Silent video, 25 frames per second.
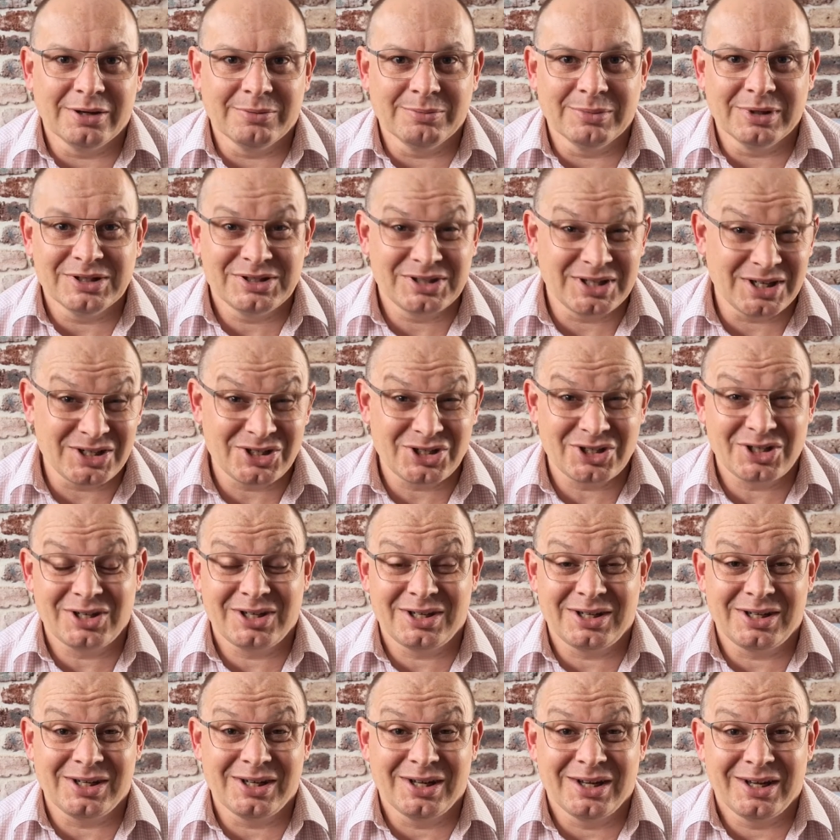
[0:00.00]

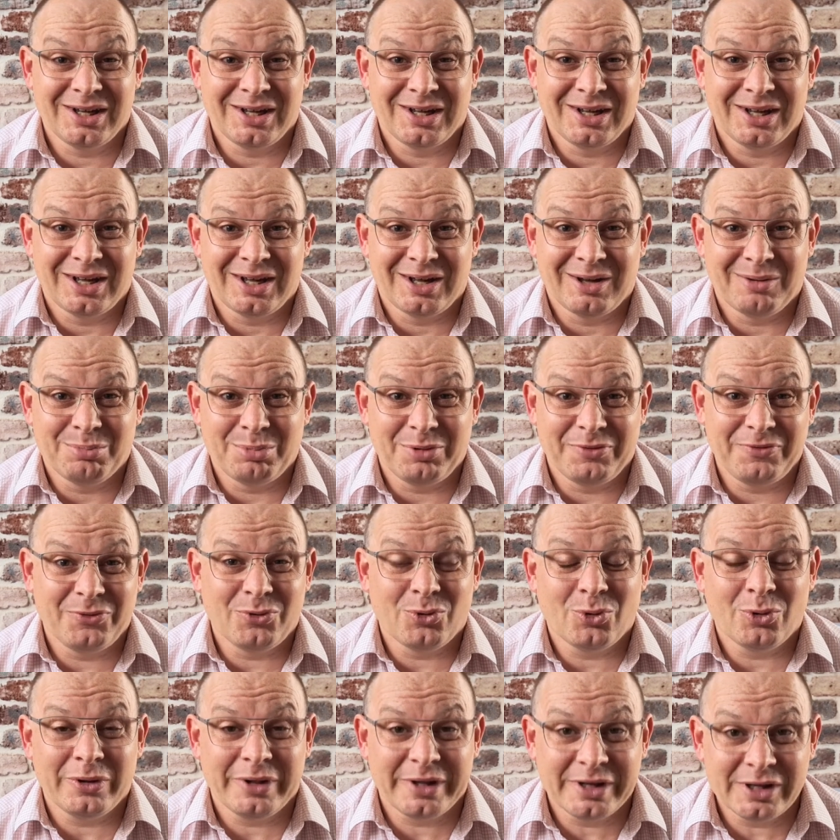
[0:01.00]
essentially
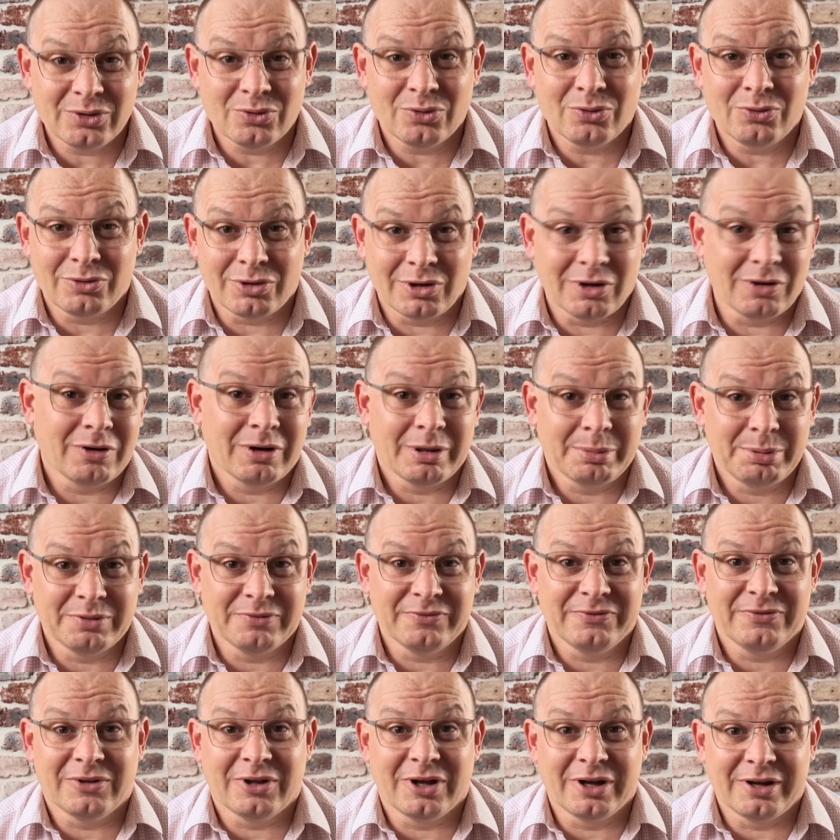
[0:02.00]
before they all grow up and
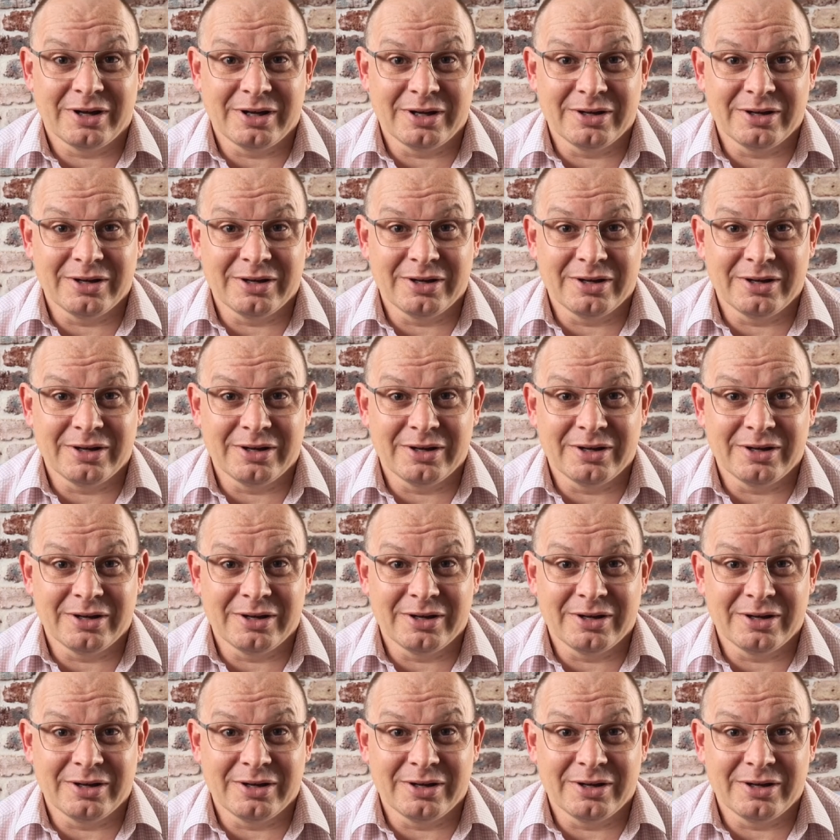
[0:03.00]
fly